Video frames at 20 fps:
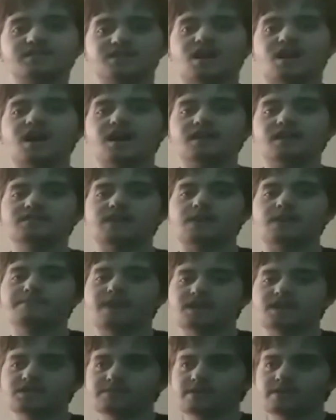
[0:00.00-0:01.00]
guys, I'm
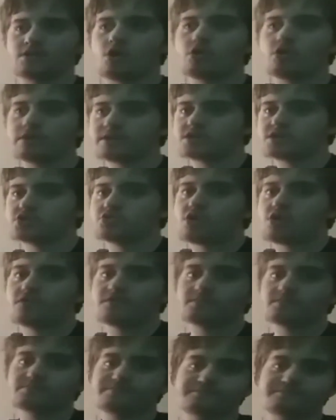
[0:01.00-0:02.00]
back to my old intro
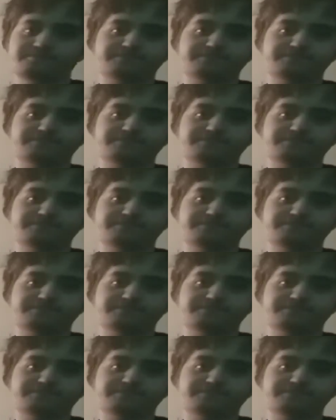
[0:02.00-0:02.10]
from